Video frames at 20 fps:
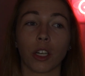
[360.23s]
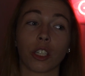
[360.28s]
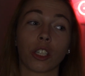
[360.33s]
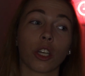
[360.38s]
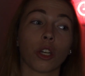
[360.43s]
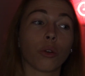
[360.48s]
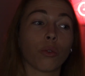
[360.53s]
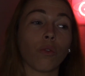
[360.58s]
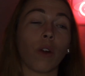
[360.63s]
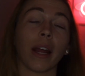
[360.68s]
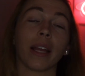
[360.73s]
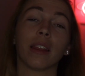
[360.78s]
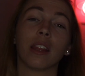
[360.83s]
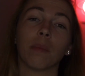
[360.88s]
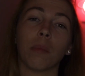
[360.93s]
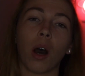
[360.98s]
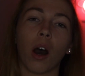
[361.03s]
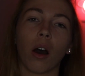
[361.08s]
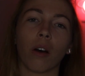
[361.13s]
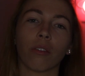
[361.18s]
not just gonna write
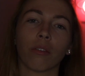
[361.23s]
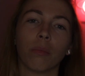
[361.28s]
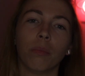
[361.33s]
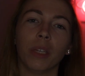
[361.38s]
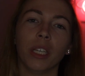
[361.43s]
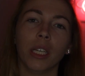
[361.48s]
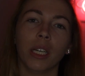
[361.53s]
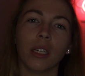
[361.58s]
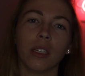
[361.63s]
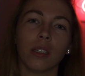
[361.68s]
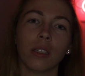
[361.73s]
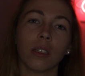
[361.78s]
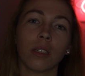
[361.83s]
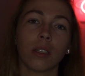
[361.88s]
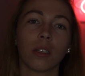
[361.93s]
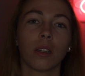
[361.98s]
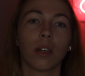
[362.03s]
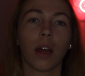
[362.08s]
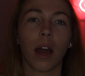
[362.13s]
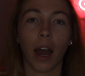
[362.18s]
them off
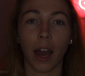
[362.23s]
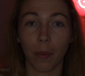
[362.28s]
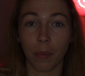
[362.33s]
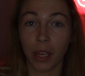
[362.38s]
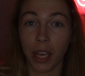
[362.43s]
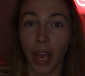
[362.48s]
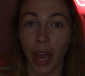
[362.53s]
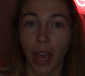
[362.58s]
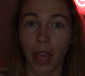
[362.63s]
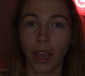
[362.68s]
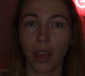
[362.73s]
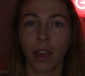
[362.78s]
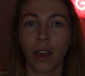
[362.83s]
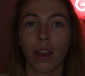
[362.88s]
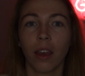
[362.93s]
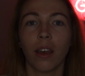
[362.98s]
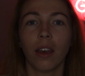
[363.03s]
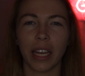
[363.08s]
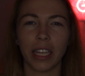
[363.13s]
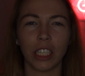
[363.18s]
because I'm gay.
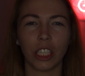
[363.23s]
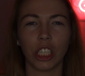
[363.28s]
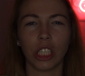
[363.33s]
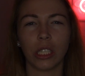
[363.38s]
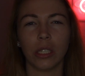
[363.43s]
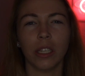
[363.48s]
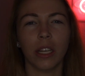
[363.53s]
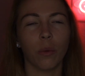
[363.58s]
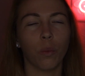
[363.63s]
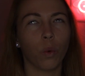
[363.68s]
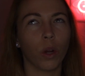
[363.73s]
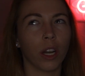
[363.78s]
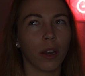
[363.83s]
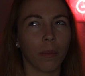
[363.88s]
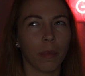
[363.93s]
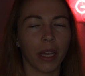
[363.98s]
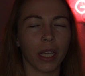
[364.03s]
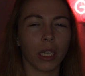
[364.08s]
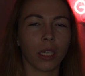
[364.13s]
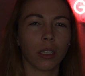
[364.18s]
It
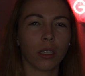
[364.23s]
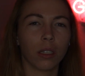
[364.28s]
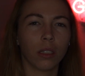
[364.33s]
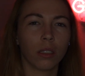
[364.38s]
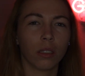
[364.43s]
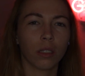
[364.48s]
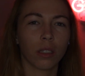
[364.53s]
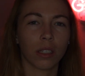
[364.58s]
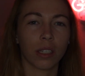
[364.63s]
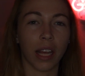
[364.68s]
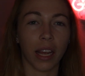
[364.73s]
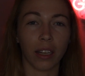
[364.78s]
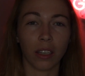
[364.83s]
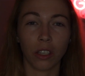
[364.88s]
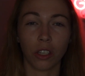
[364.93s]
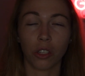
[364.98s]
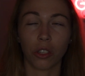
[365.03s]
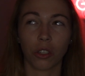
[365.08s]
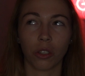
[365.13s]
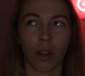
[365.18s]
wouldn't make
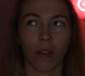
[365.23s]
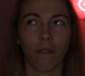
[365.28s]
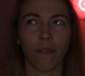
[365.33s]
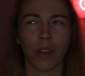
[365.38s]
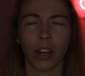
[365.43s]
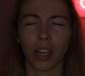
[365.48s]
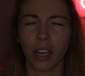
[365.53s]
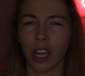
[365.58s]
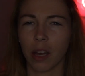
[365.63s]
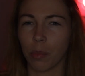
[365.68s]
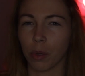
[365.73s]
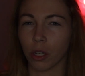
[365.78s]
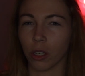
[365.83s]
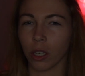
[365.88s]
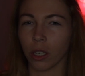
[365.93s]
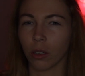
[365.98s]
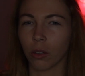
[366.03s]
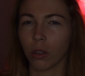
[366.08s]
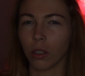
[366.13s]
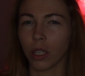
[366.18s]
sense. So I'm very
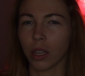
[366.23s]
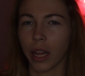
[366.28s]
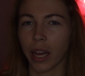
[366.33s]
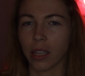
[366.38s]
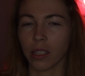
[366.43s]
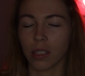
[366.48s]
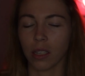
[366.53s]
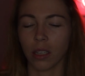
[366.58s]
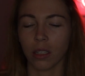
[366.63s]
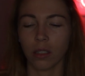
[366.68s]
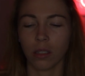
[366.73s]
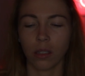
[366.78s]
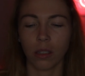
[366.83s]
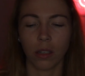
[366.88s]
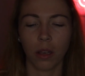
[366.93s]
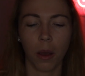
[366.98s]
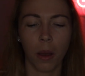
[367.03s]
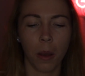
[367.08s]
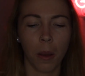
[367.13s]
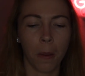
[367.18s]
hypocritical in that
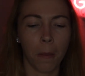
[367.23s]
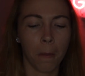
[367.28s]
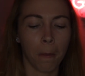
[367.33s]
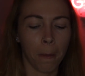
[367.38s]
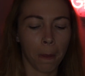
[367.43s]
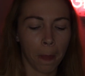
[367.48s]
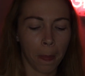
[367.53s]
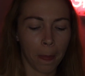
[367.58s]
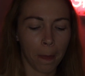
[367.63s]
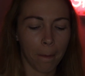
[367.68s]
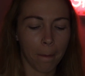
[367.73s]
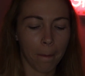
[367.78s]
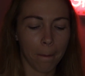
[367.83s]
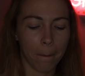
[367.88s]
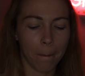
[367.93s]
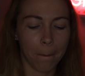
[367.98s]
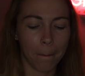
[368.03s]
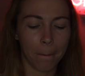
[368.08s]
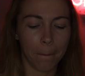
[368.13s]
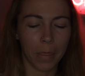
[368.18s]
sense,
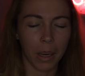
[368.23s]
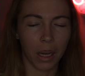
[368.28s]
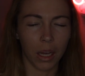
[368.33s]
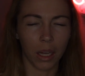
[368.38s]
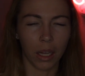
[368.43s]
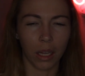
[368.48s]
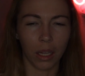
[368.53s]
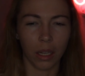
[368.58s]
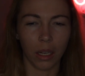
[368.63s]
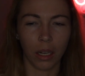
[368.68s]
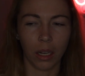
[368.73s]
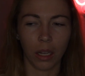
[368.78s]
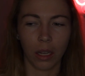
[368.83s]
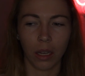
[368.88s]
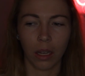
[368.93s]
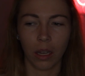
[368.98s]
but